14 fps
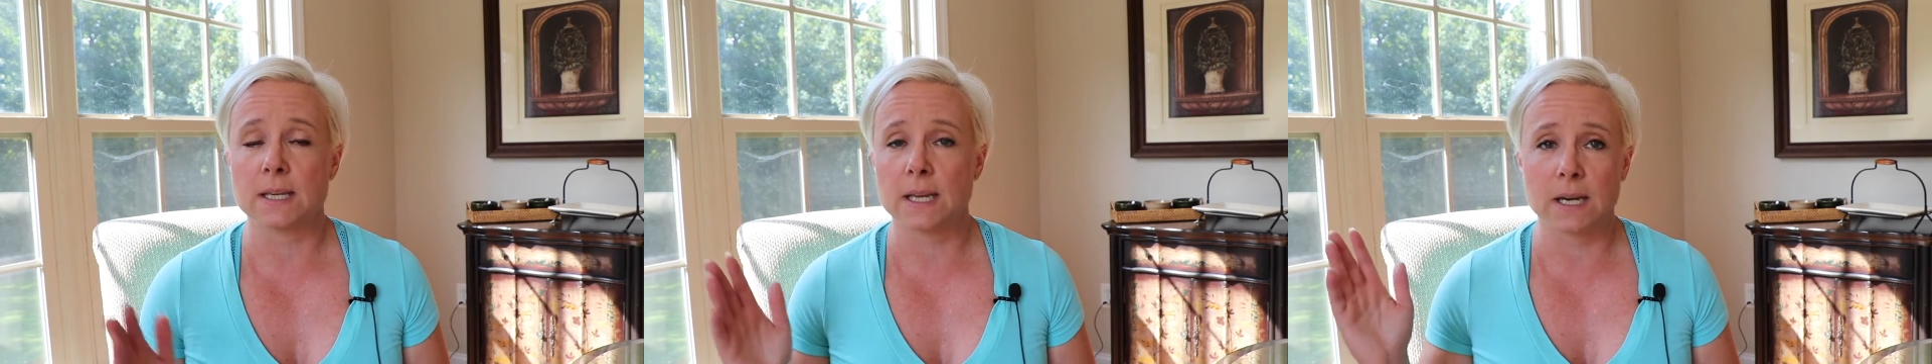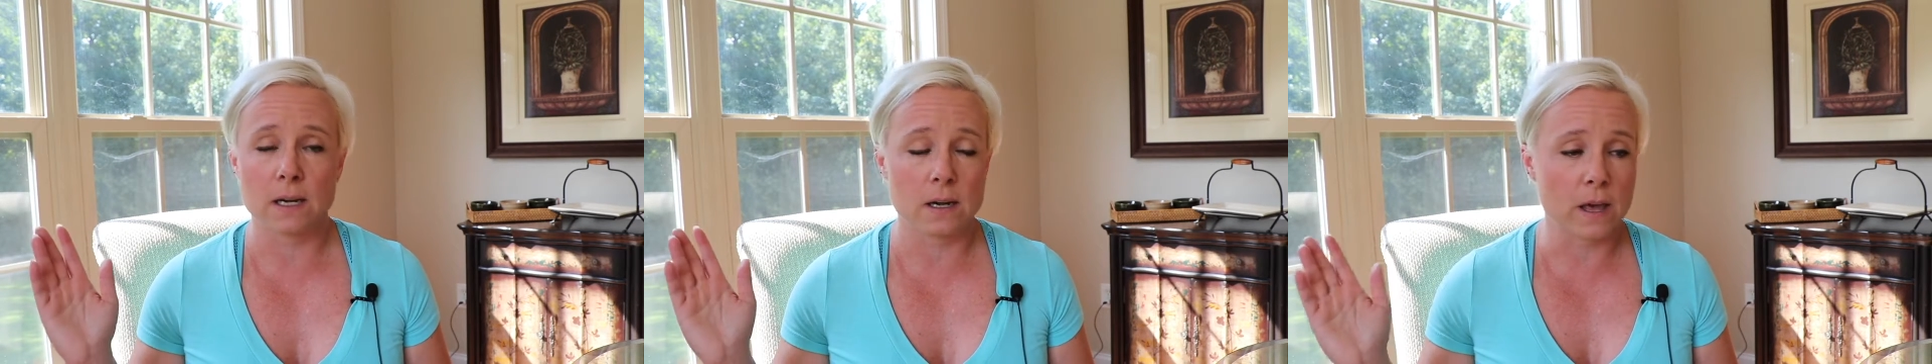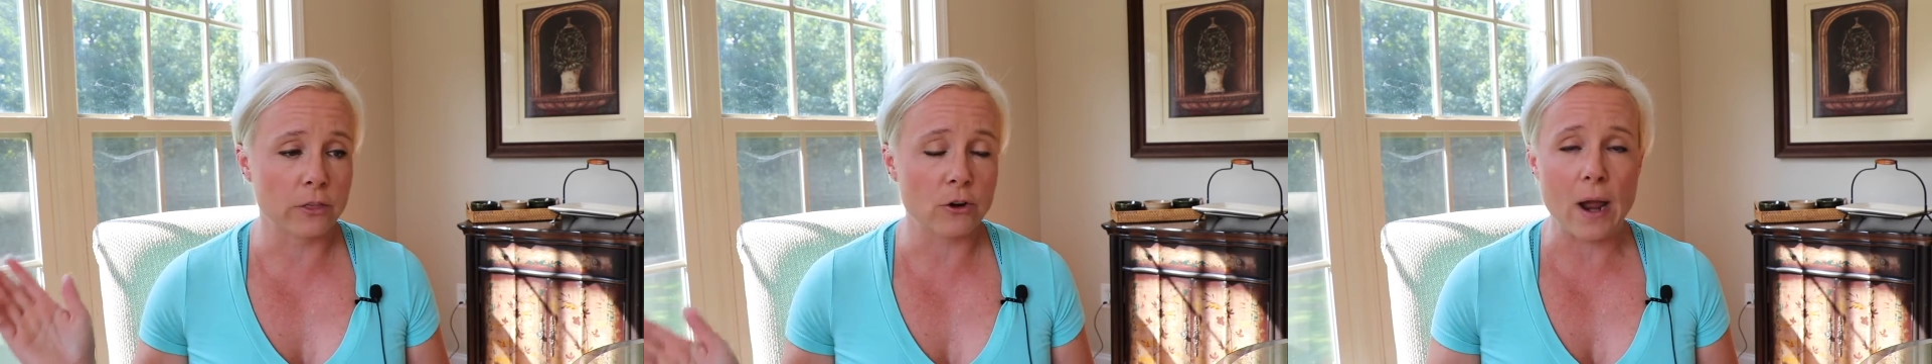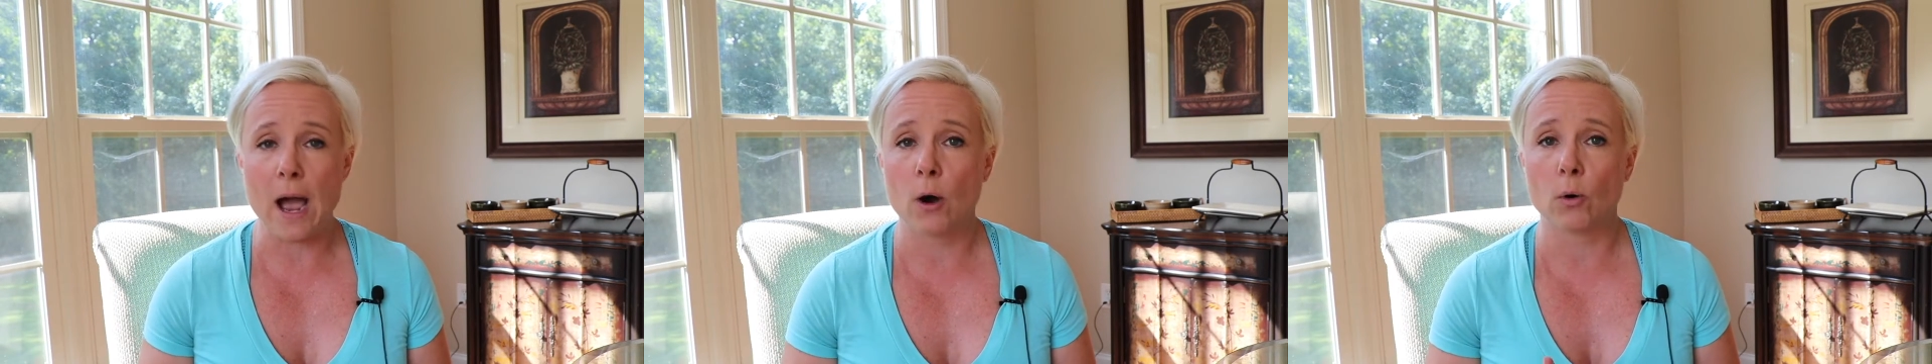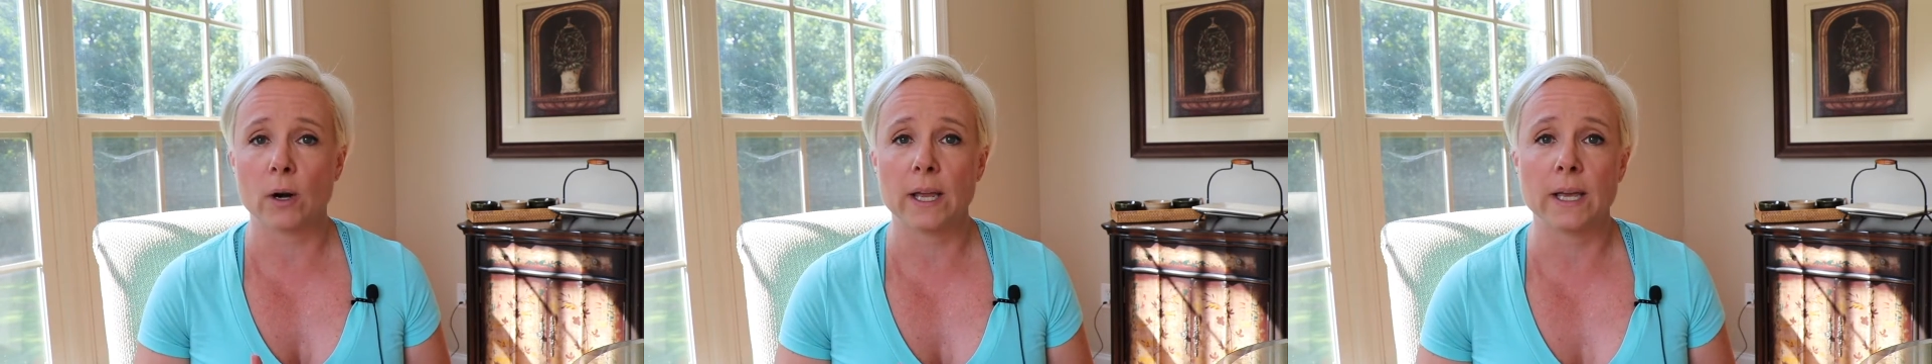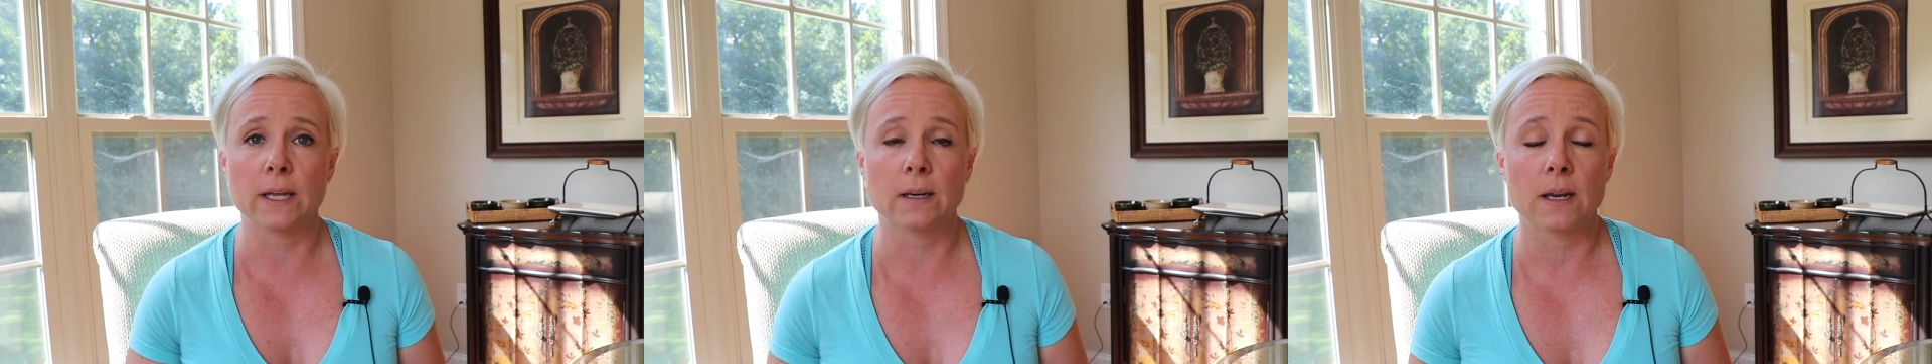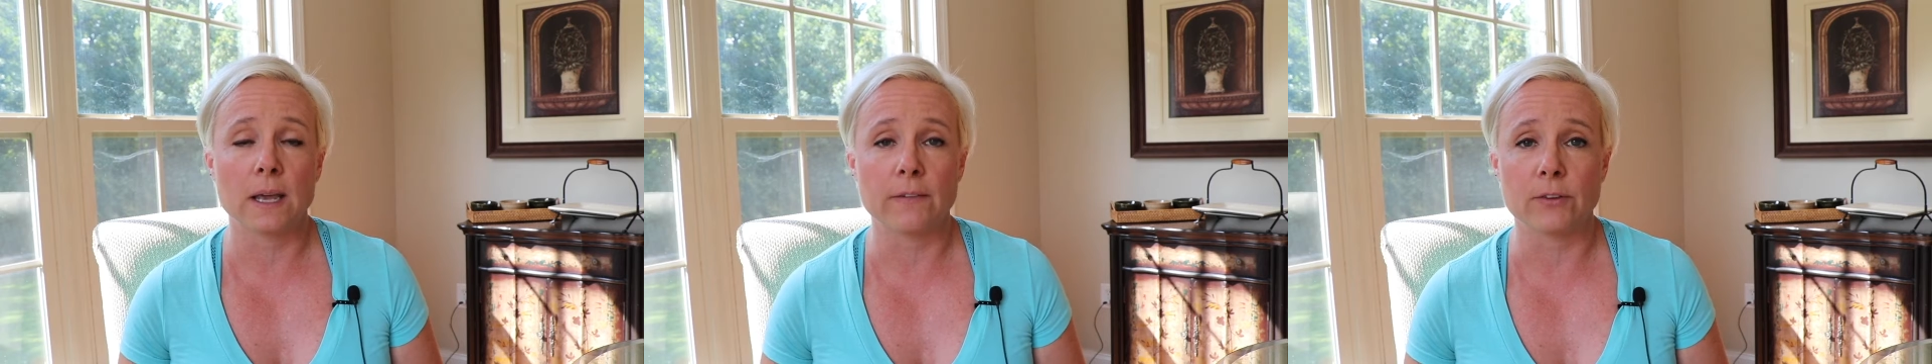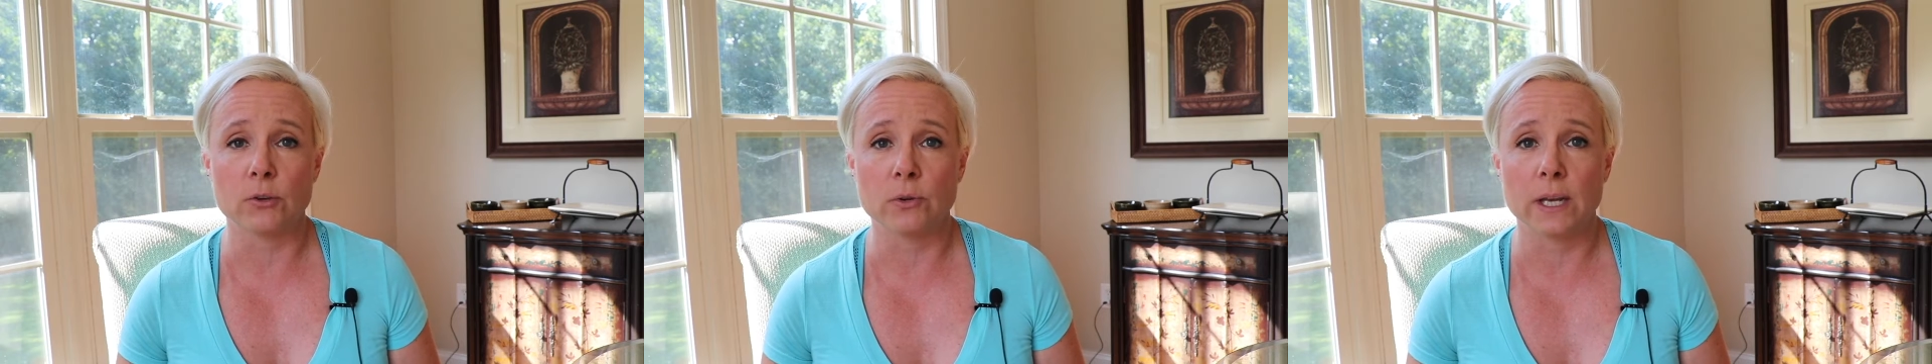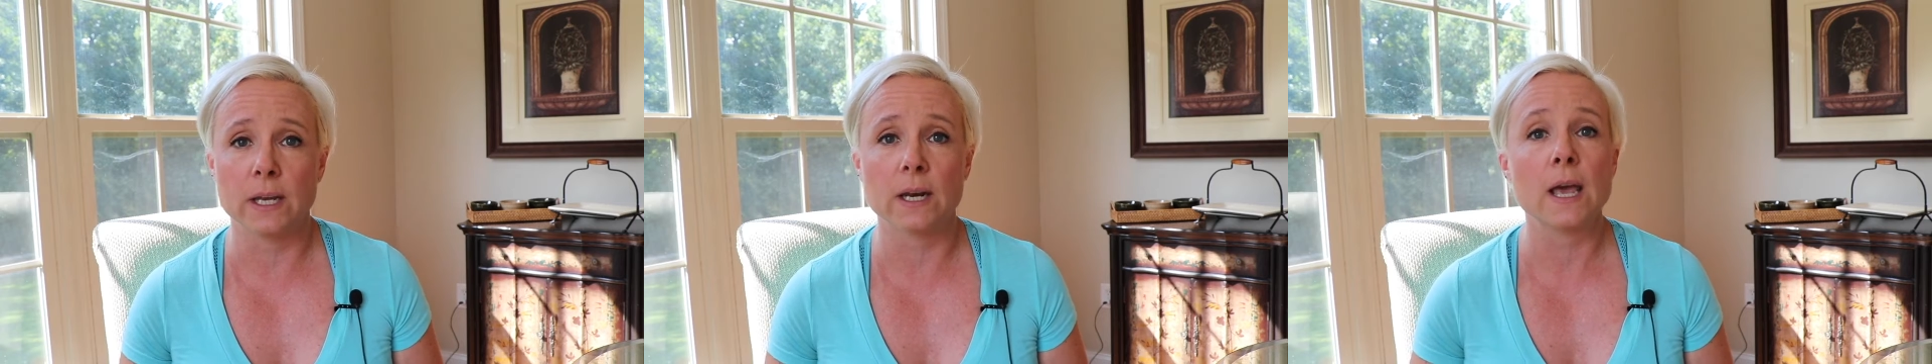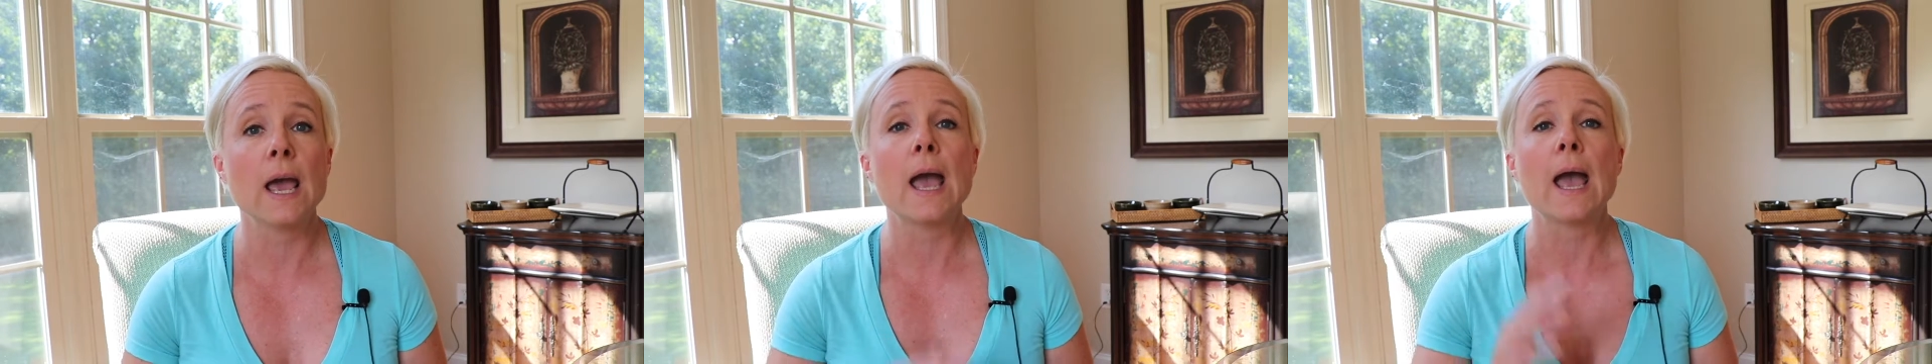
get another hour in if you need,